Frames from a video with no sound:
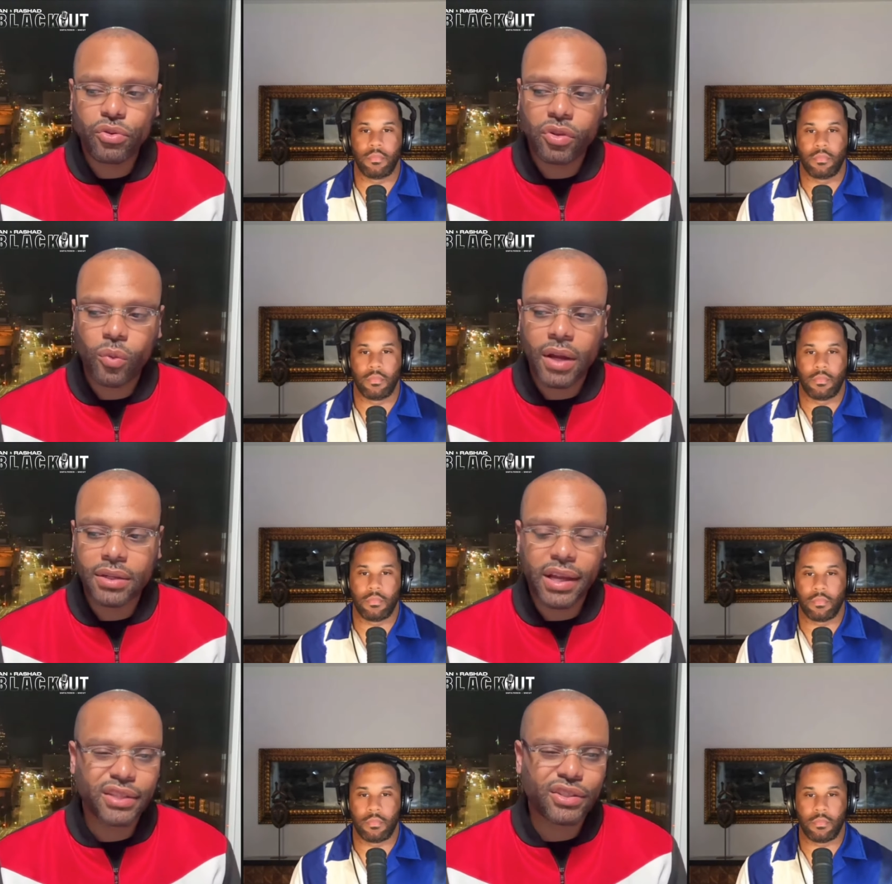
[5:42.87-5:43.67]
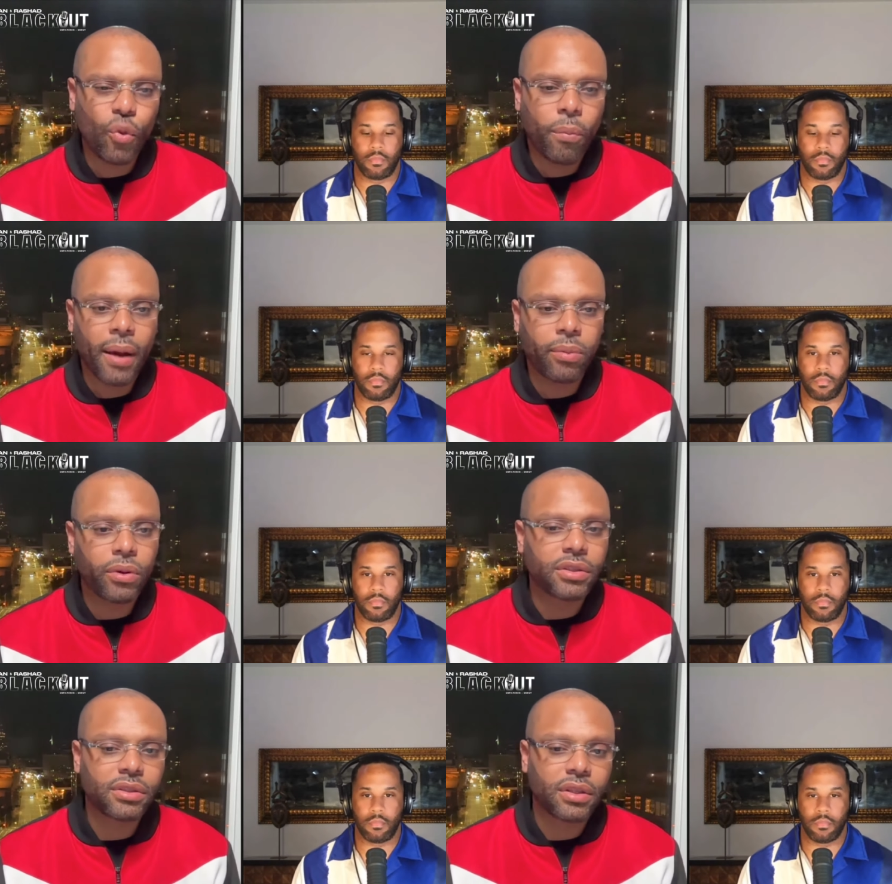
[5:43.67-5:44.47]
Speaker 1: to watch like soap
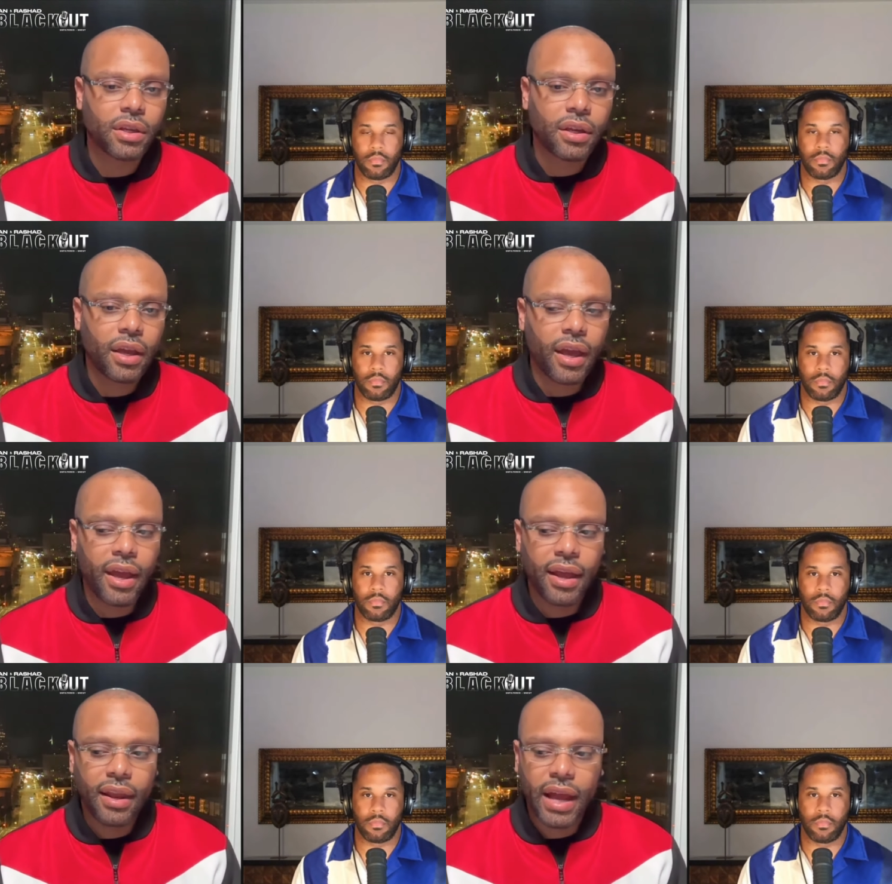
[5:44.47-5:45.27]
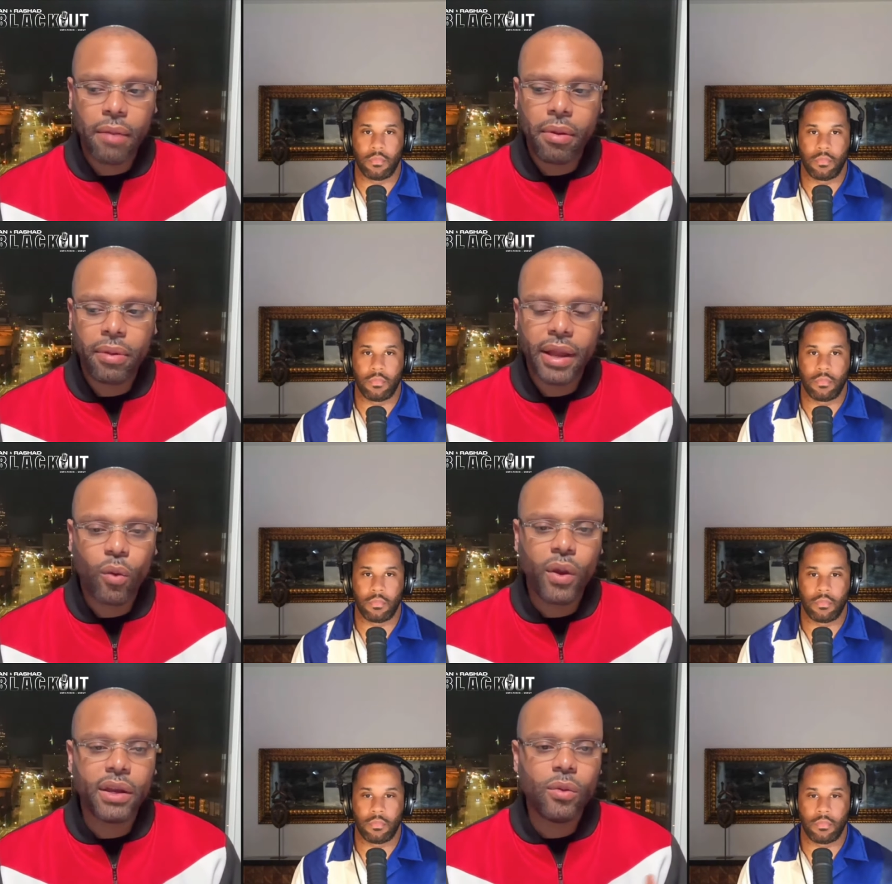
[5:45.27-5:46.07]
operas. And like, I remember like
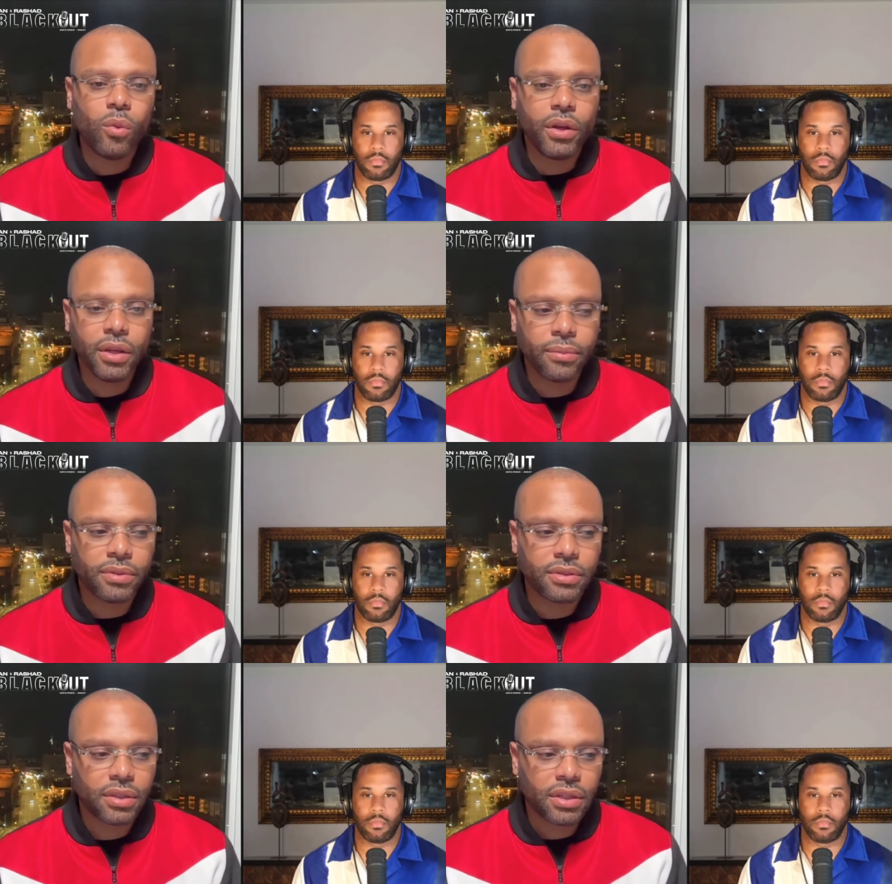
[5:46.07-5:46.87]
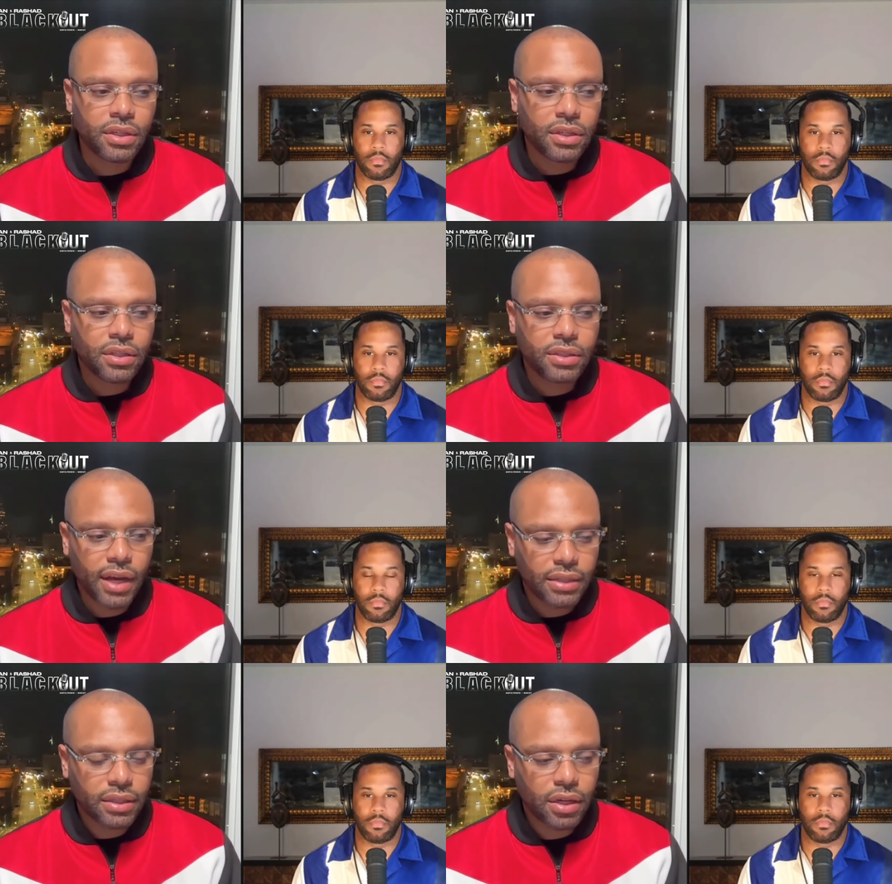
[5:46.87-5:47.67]
Whitney Williams,
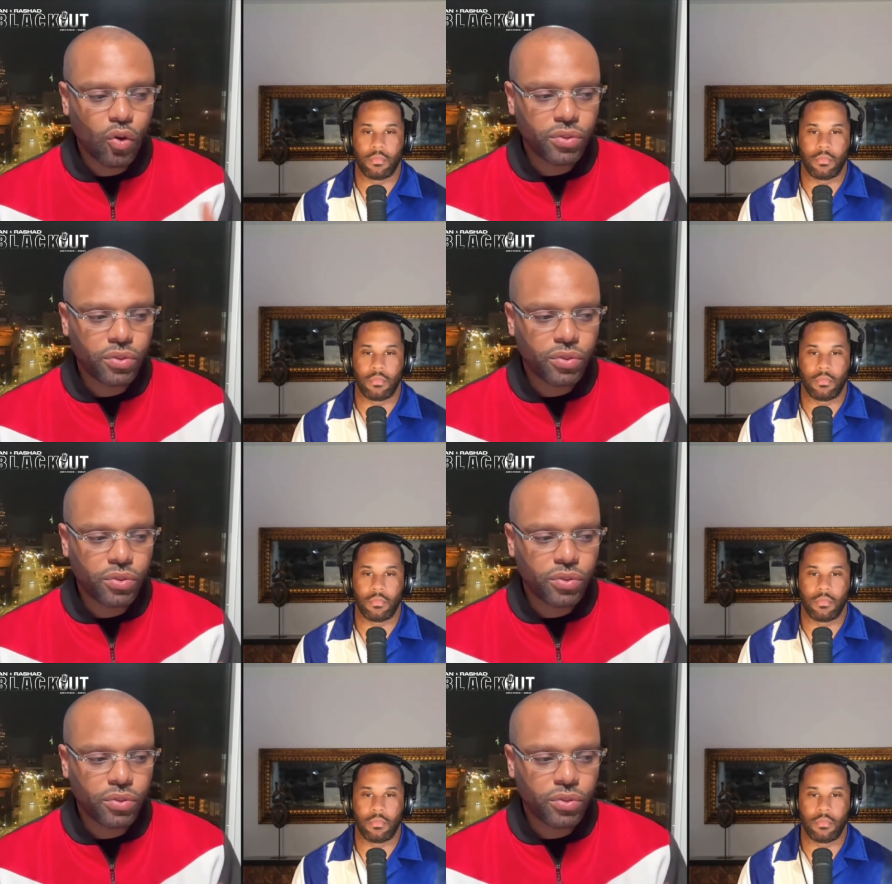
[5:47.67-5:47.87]
shout out to her, I hope